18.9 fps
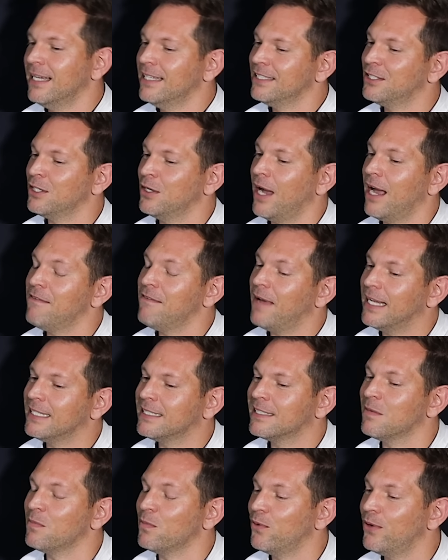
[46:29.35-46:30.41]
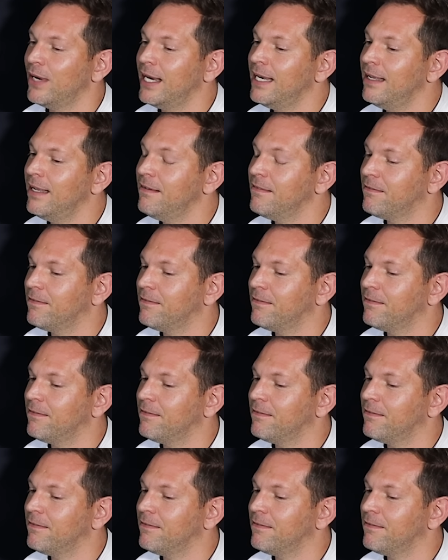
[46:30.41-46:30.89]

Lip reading: Wow. So I've had some really